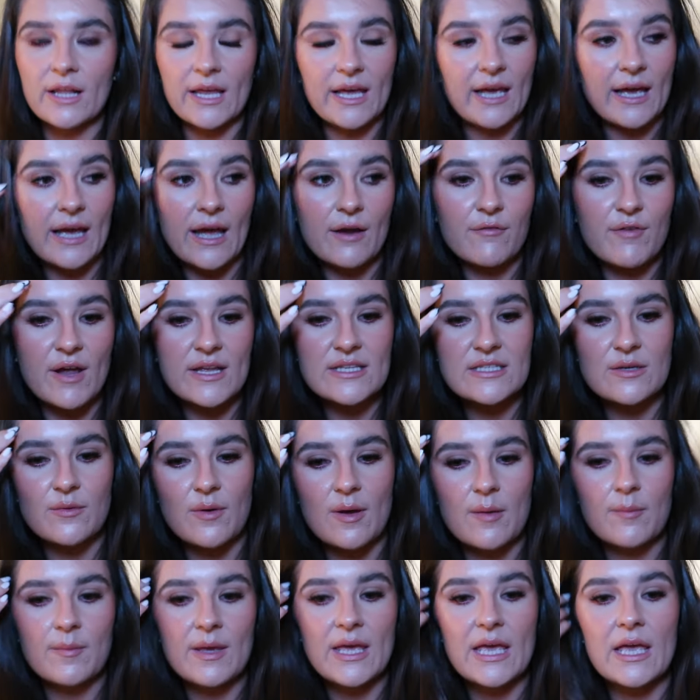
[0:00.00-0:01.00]
like I get ready
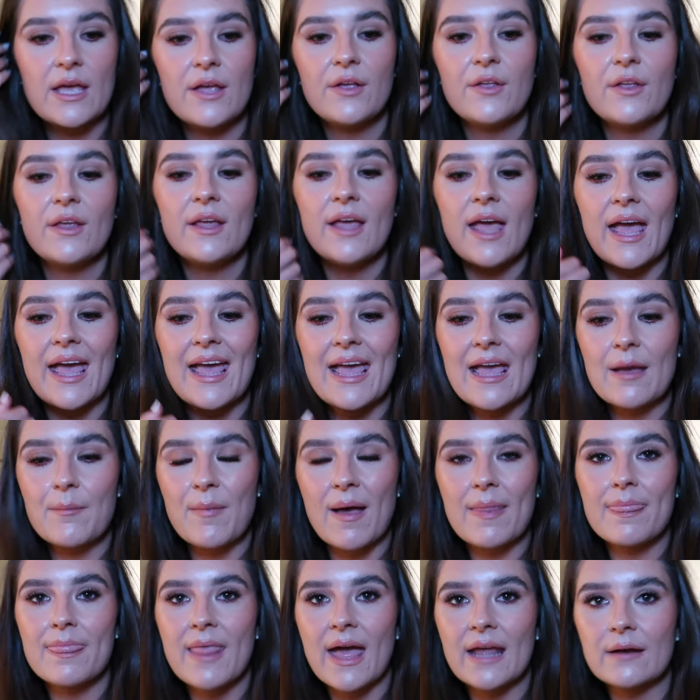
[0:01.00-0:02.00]
with me. And
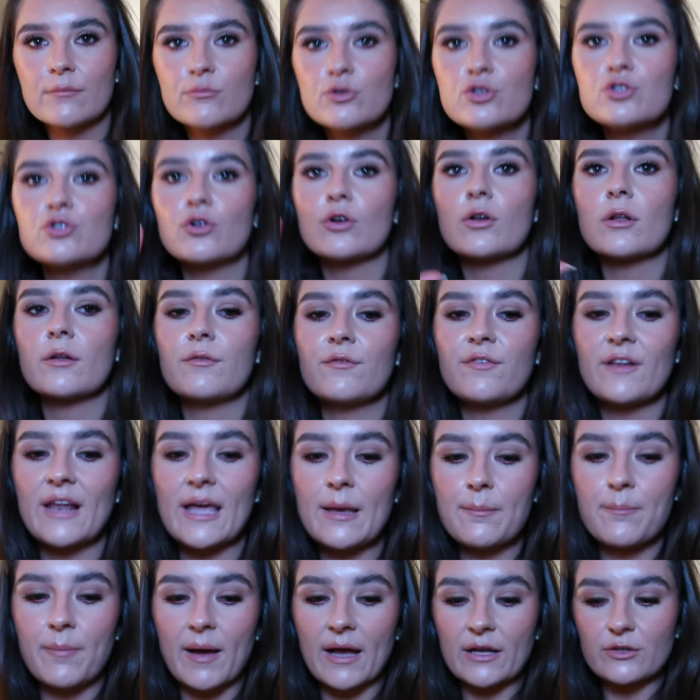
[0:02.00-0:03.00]
then I'm struggling for
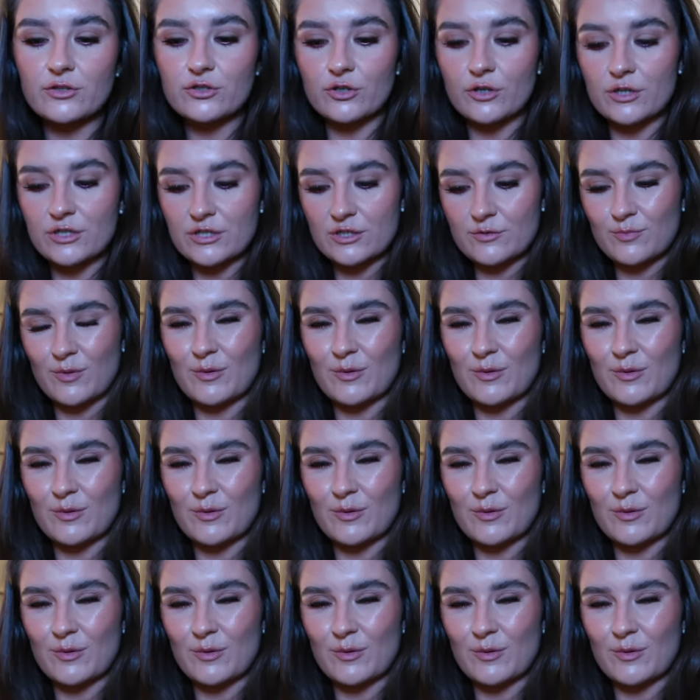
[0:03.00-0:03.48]
like bag choices,